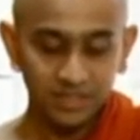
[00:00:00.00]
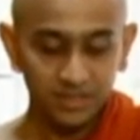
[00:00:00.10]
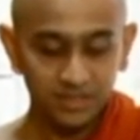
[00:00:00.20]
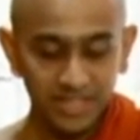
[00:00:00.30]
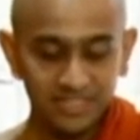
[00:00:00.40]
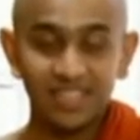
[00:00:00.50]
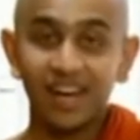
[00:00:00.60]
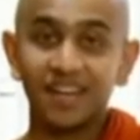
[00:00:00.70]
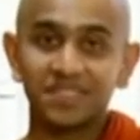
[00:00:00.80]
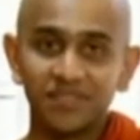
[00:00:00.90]
that's the
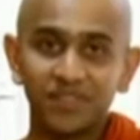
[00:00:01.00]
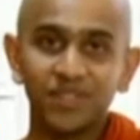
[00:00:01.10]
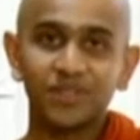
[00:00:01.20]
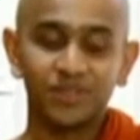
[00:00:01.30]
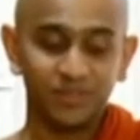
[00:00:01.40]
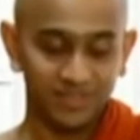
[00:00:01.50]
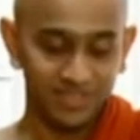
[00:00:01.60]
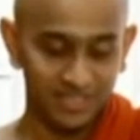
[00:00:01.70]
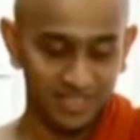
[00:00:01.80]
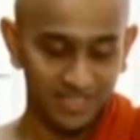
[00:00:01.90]
answer for you,
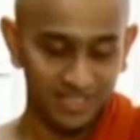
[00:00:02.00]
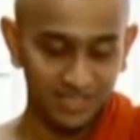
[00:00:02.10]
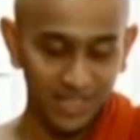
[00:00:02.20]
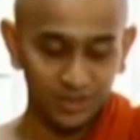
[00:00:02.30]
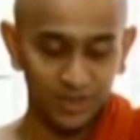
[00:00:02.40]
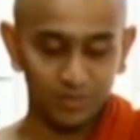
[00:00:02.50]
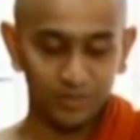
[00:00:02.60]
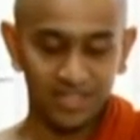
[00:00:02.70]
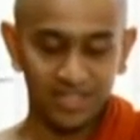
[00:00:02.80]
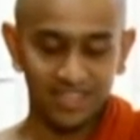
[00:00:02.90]

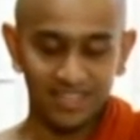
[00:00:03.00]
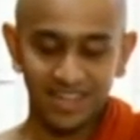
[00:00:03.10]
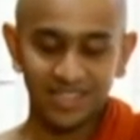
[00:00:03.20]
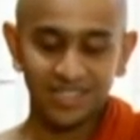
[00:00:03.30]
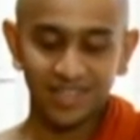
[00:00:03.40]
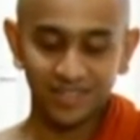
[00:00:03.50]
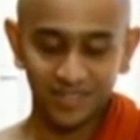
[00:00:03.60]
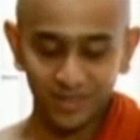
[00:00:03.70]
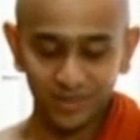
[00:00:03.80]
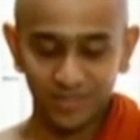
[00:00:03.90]
Setulaputa and
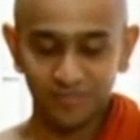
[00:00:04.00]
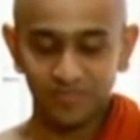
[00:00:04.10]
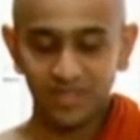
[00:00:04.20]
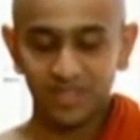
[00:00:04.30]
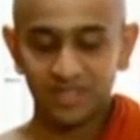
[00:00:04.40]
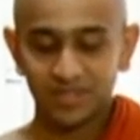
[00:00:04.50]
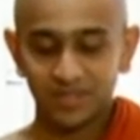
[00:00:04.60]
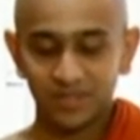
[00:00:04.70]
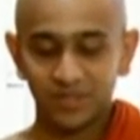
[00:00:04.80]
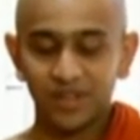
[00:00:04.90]
Sanakiduwa.
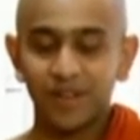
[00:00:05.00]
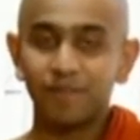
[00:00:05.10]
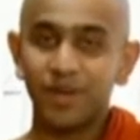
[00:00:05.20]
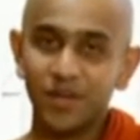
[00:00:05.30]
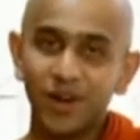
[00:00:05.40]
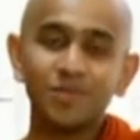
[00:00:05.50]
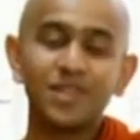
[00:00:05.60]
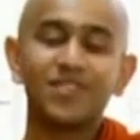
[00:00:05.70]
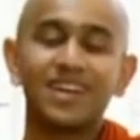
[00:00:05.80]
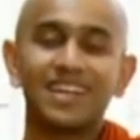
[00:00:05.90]
So may you all
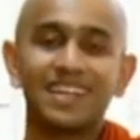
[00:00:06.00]
be well and